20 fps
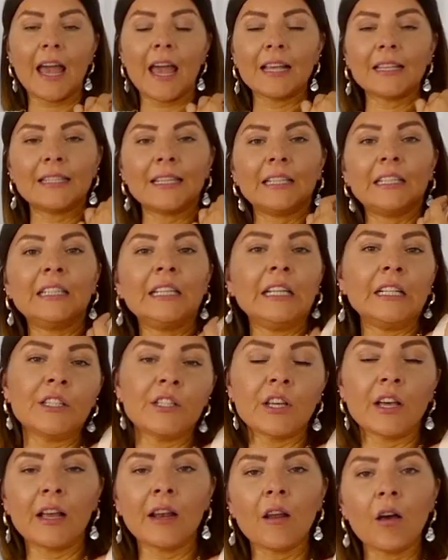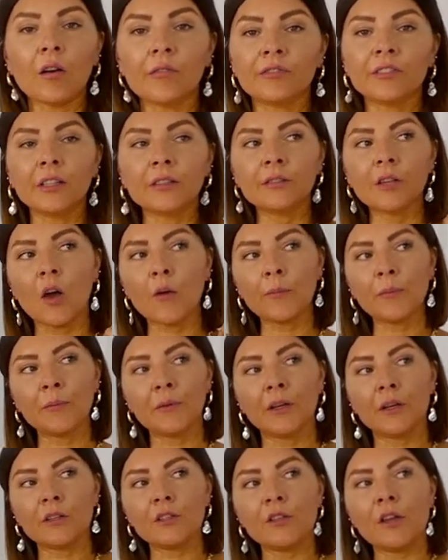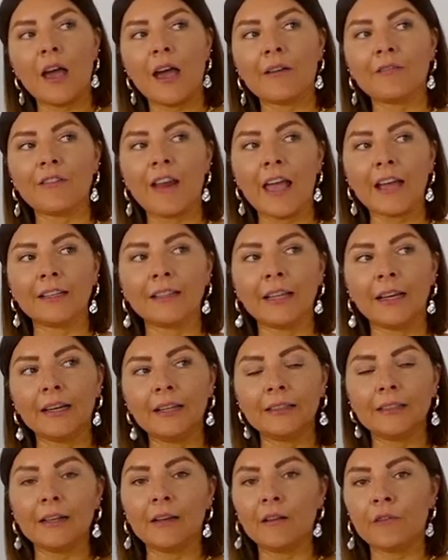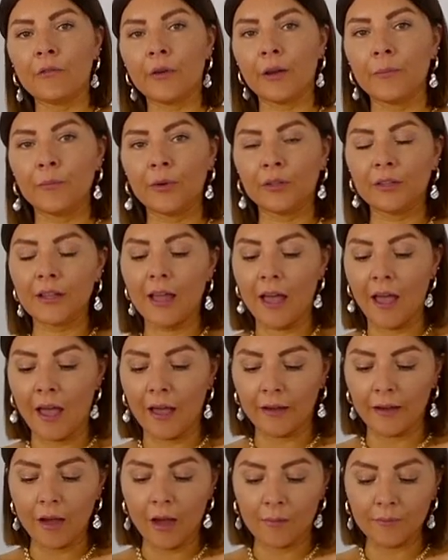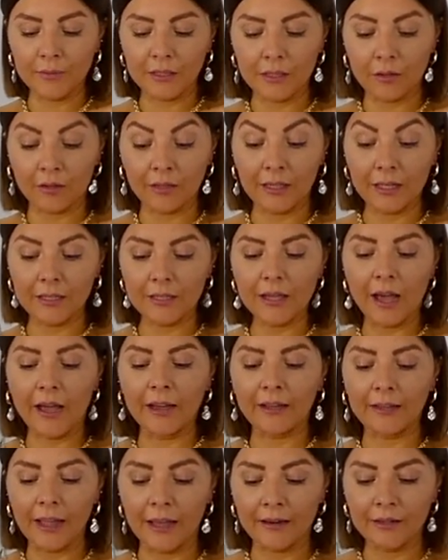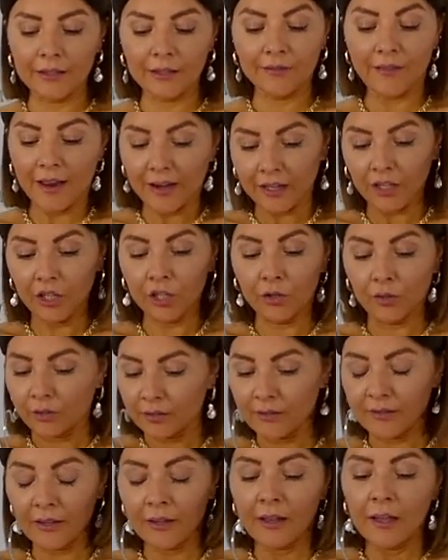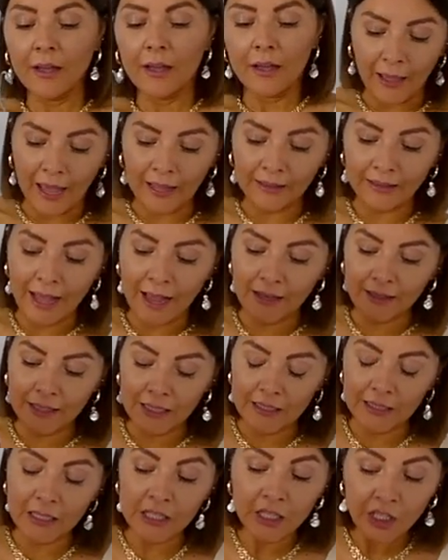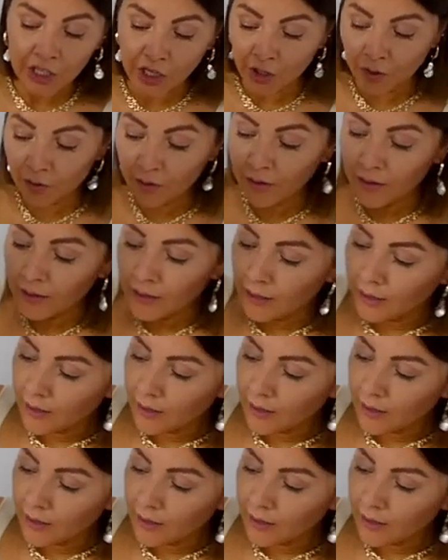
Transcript: as a detail of the top because you have like the little ribbon that comes on the side and it's very cute and then this is new